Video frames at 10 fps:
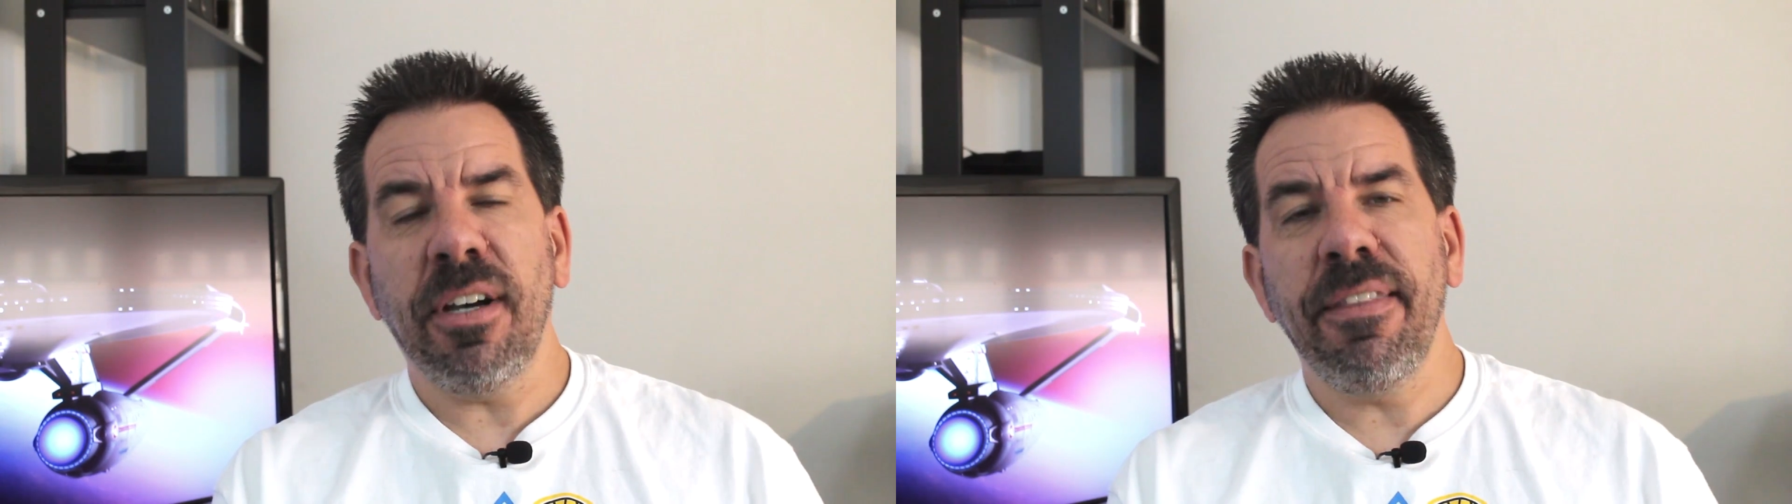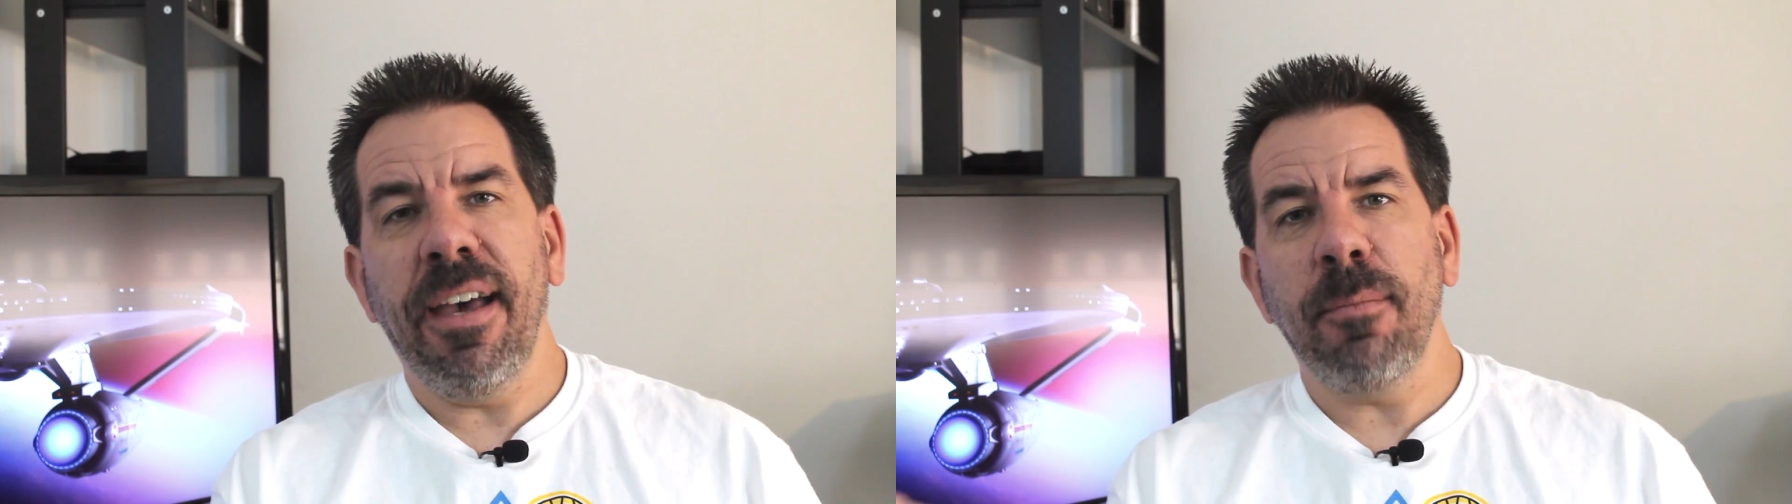
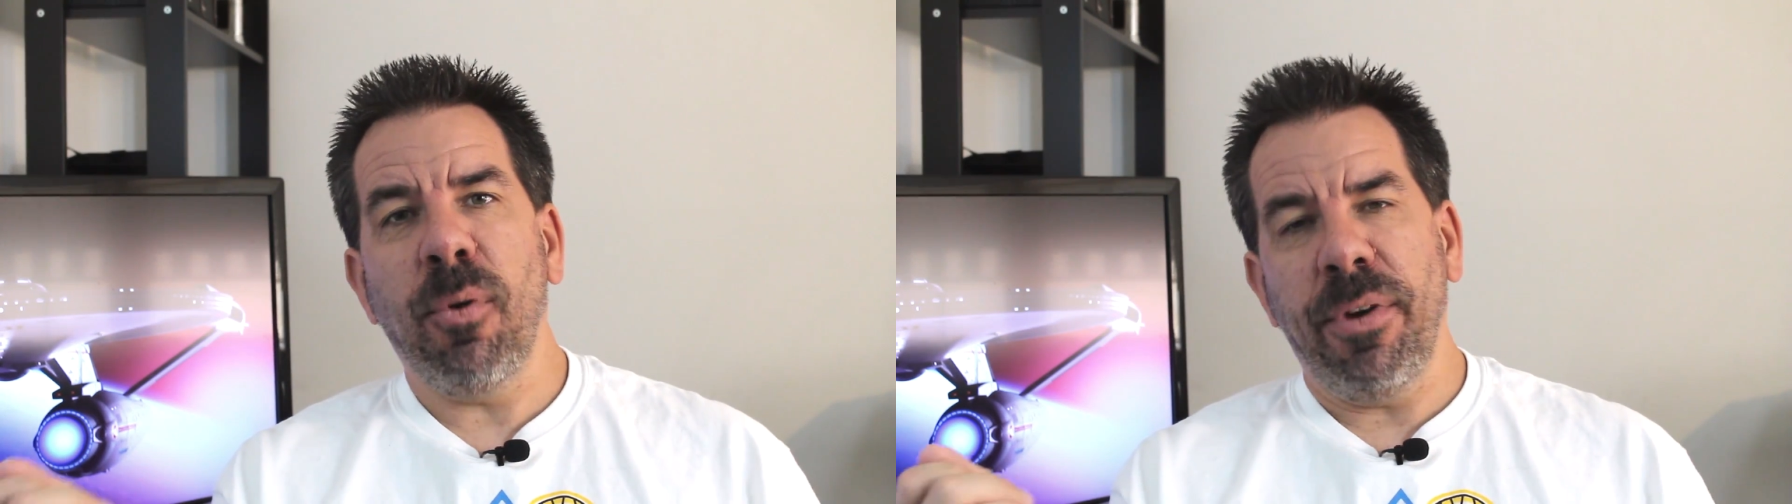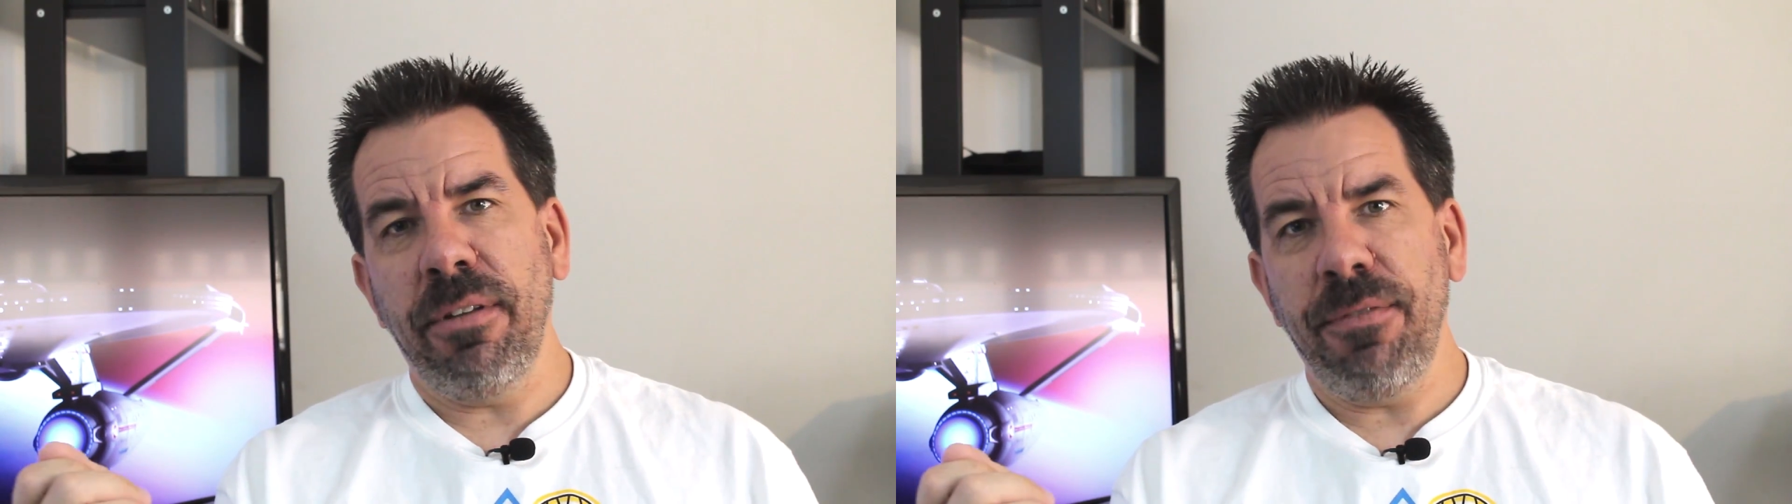on that
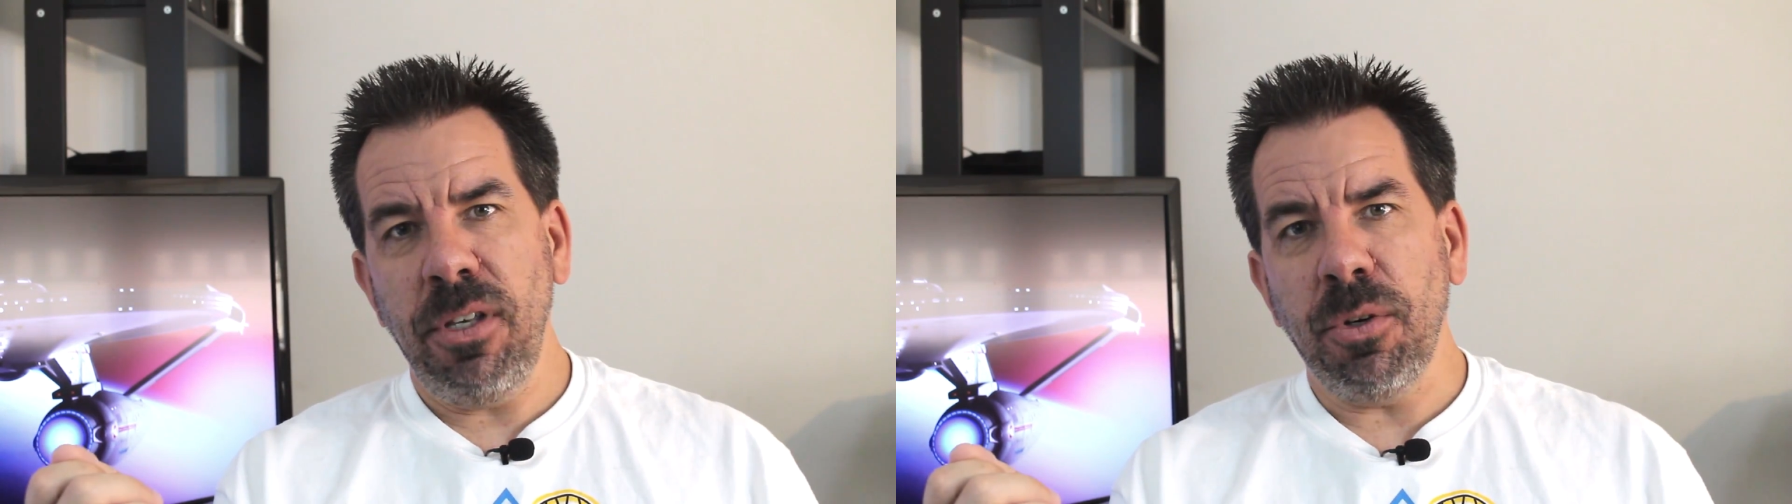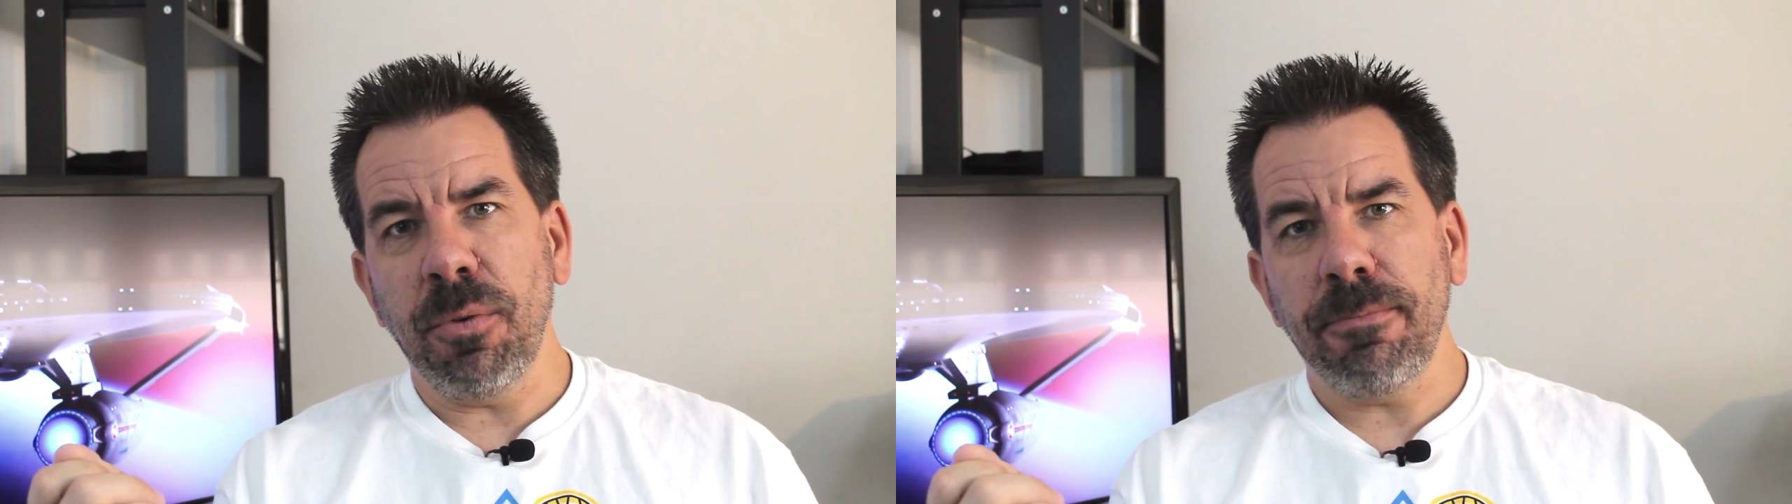point of
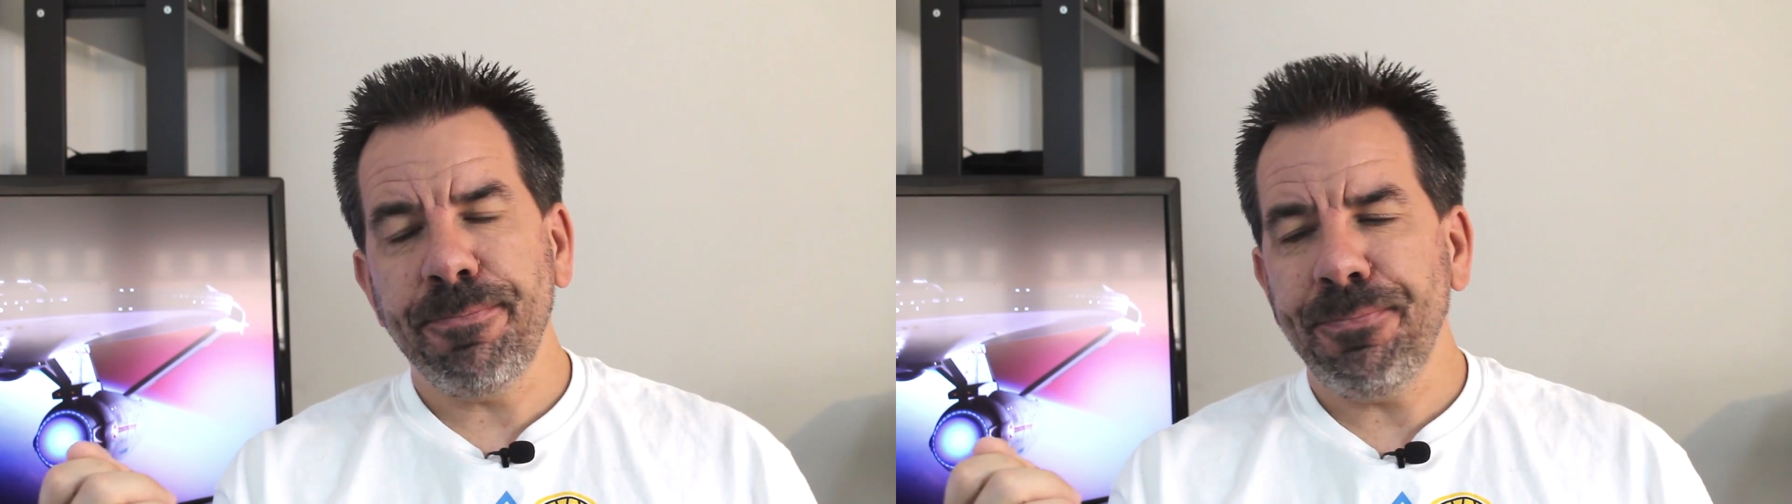view.